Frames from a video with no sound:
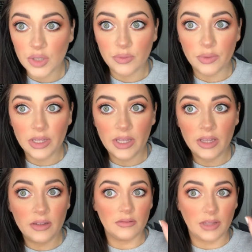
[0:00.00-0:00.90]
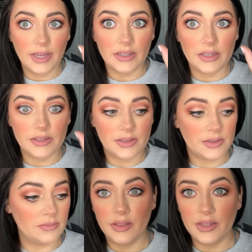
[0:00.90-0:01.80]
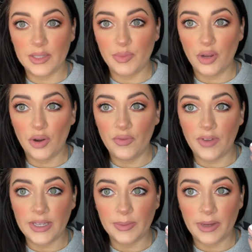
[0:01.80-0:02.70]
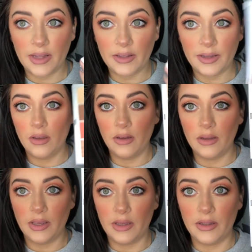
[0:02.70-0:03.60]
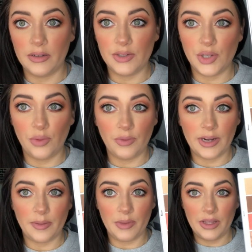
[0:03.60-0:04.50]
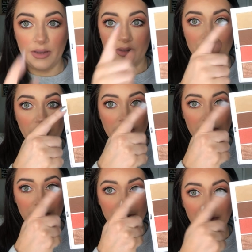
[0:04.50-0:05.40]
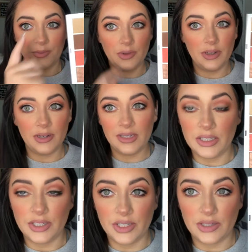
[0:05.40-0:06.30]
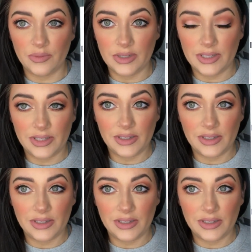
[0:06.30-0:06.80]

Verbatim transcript: really like this. This PUR Face Palette, again, don't recommend the translucent one. It just was